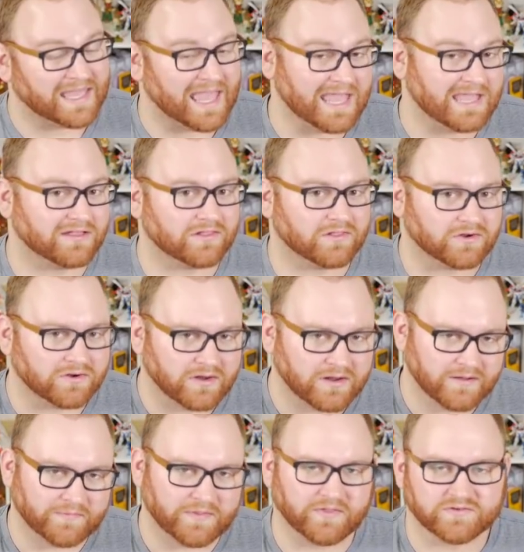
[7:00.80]
big Angler,
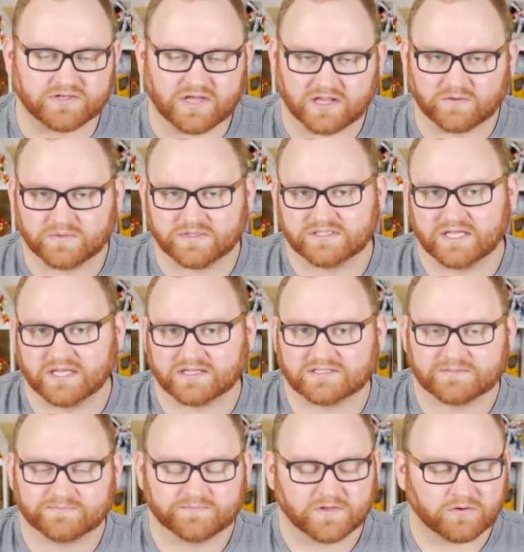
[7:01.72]
then those Hollow One
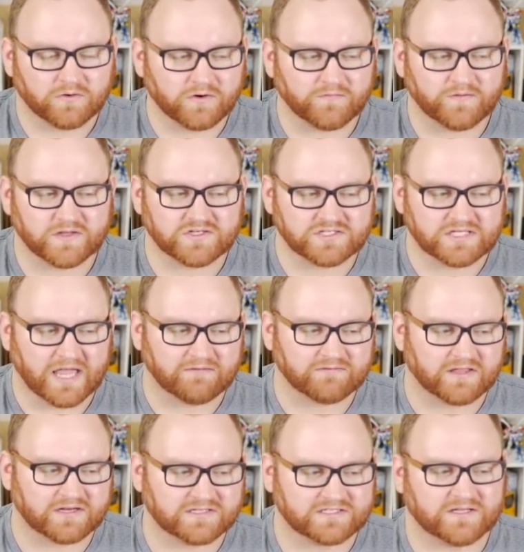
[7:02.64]
decks, or if they just
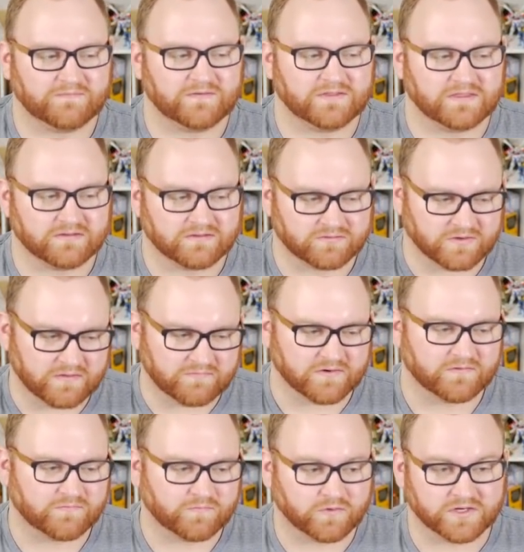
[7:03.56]
have a lot of stuff in the
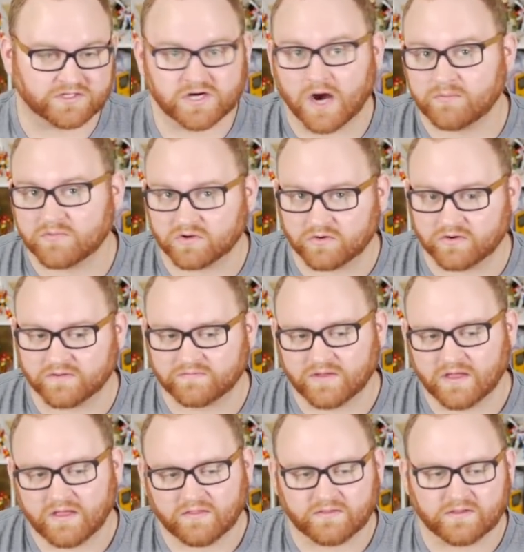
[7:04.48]
graveyard for a
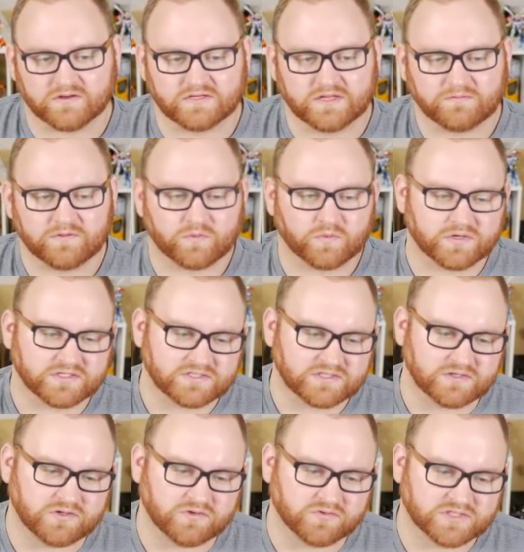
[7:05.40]
Tarmogoyf, then you're definitely wanting
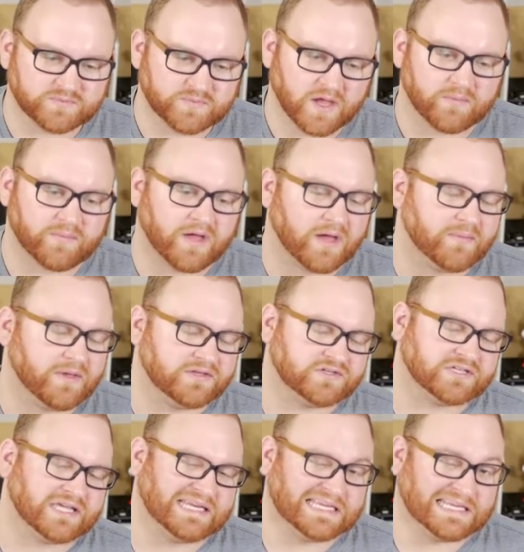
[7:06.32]
to use Spellbomb
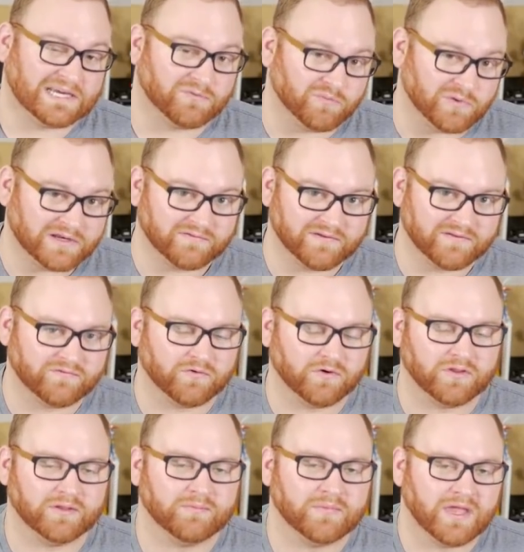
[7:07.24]
and just kind of get rid of it
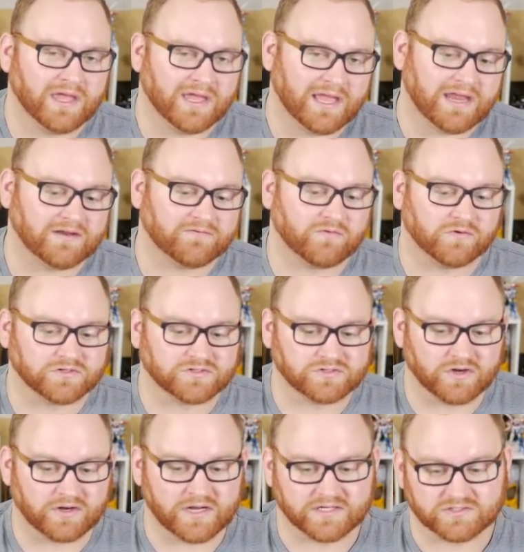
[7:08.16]
for them. And of
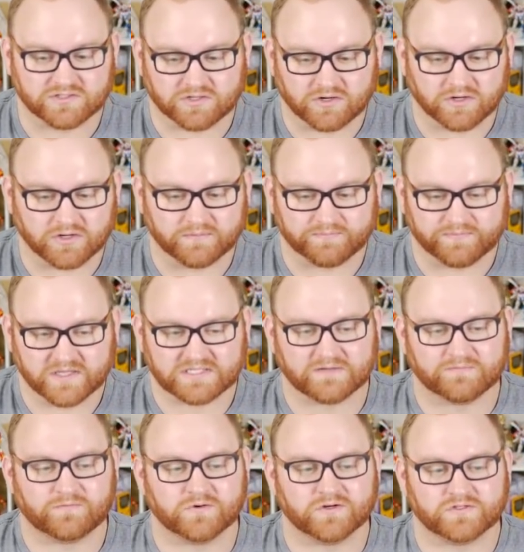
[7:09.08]
course, draw an extra card.
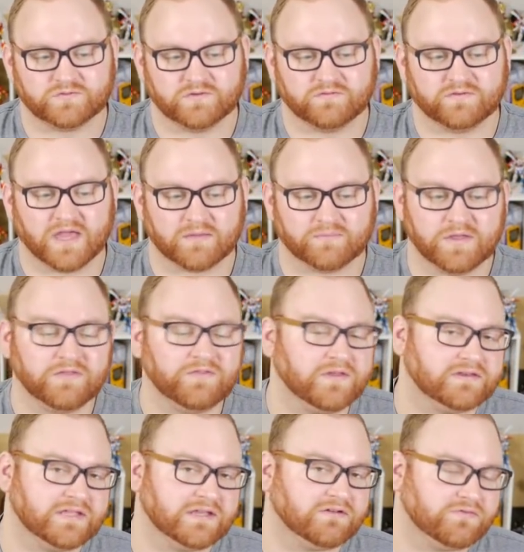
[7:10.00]
Next up for us, we've got
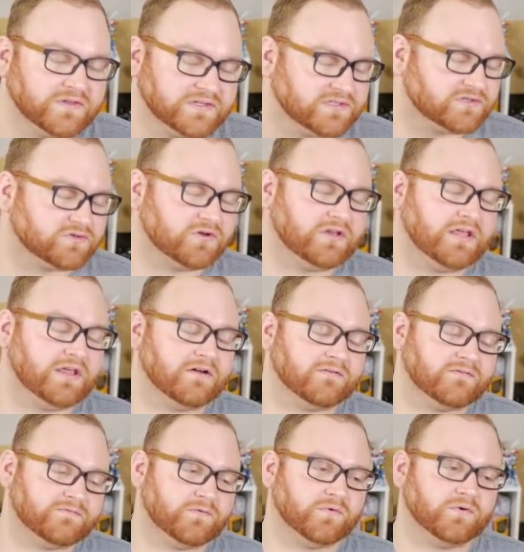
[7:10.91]
Pithing Needle. This is good
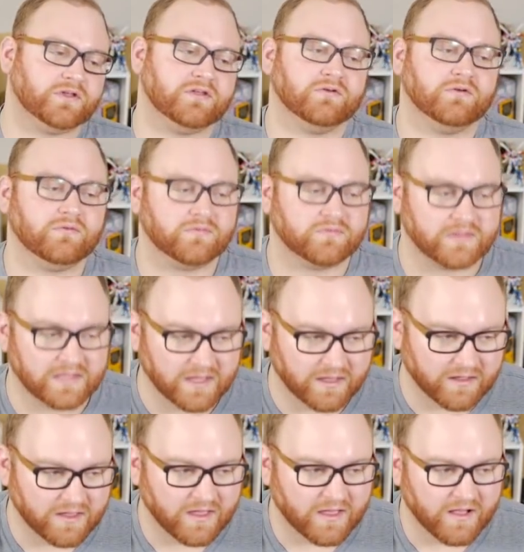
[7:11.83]
here for you know
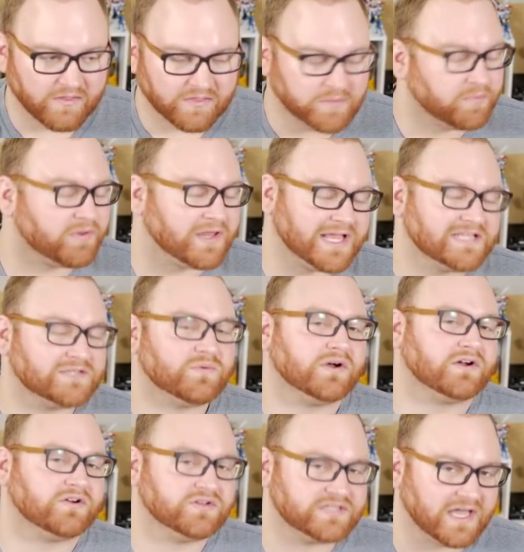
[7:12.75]
the uh, the
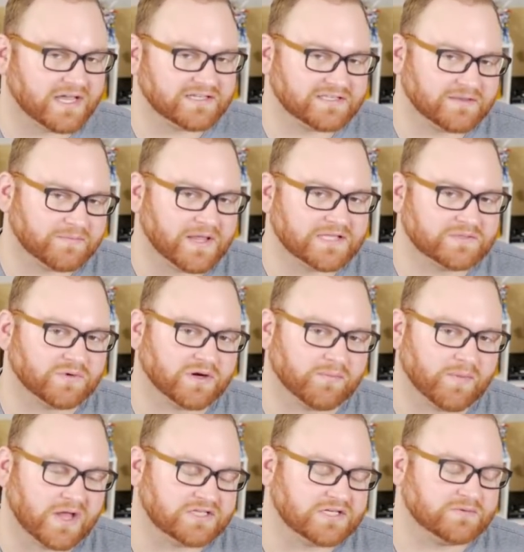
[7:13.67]
Planeswalker decks, the
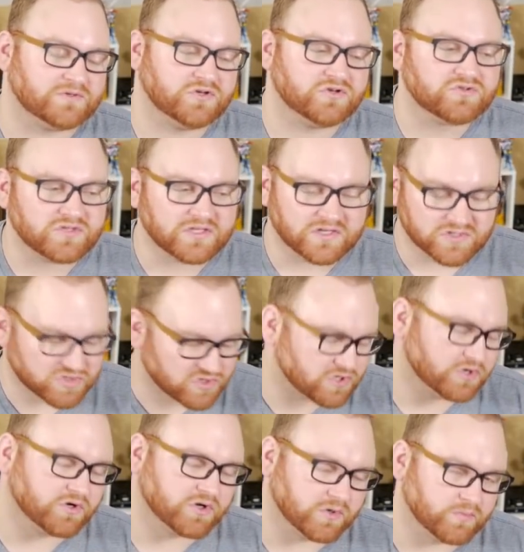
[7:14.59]
Planeswalker matchups. Usually
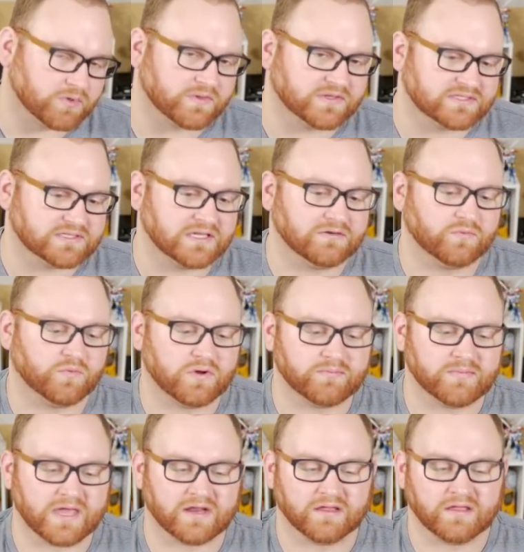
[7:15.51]
control, you're going to bring this in.
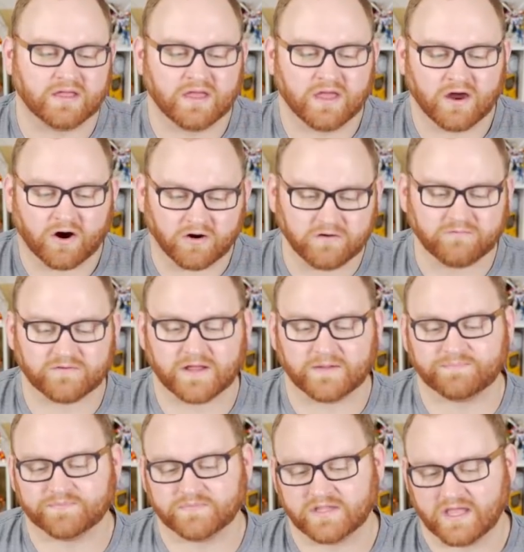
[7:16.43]
One mana
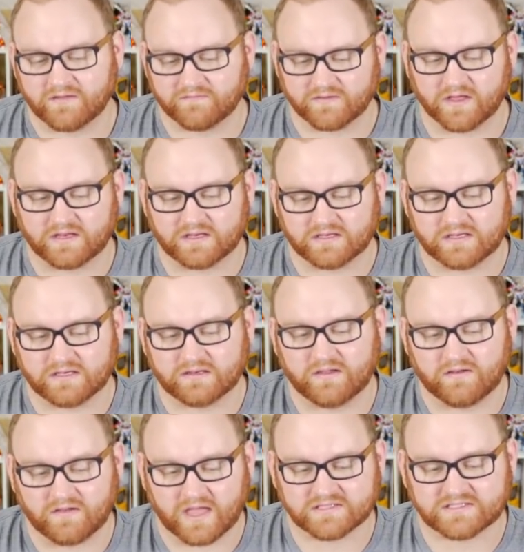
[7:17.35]
artifact. If, and,
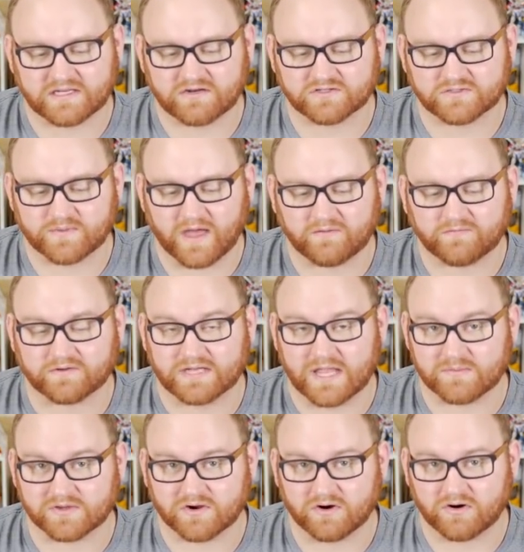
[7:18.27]
as it enters the
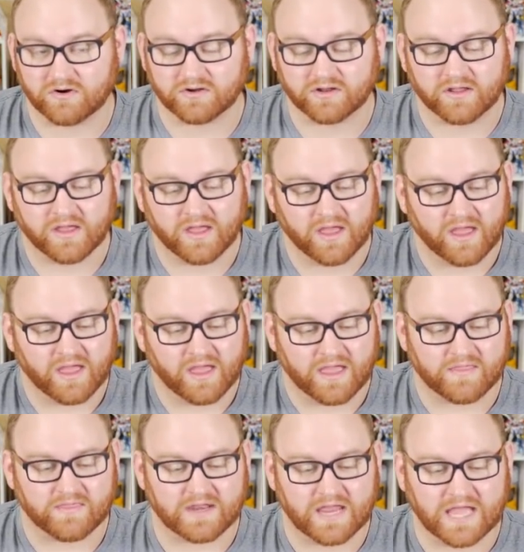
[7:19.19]
battlefield, name a card,
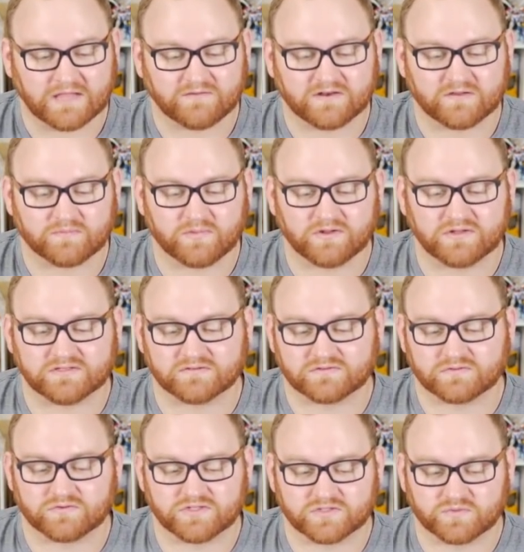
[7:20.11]
and then activated abilities
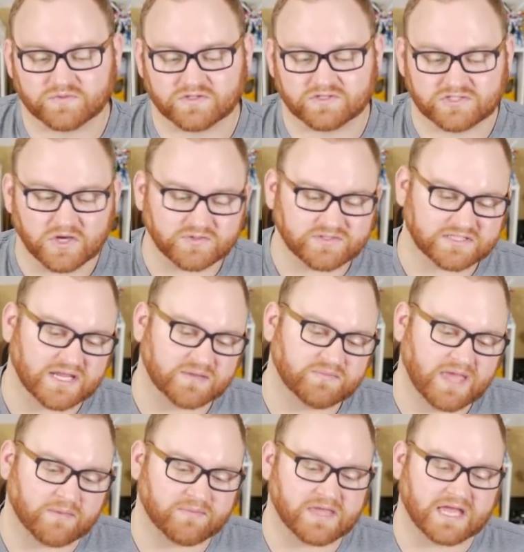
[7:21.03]
of sources with the chosen
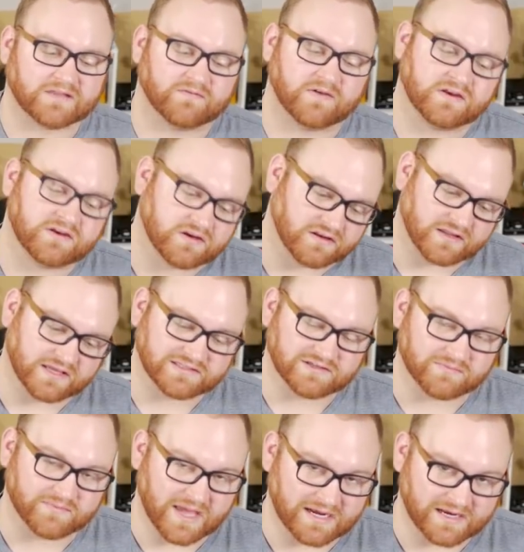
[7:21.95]
name can be activated
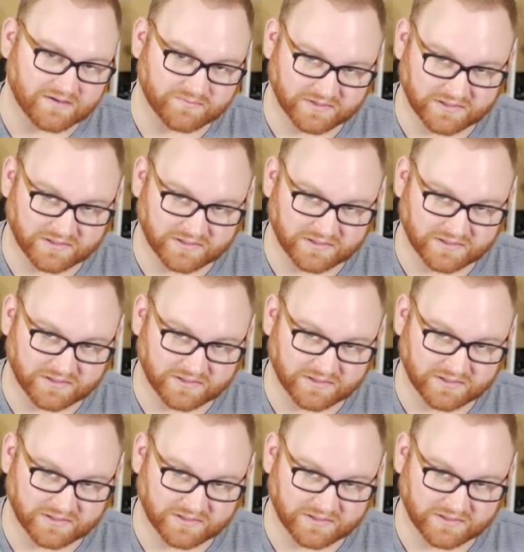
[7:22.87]
unless they're mana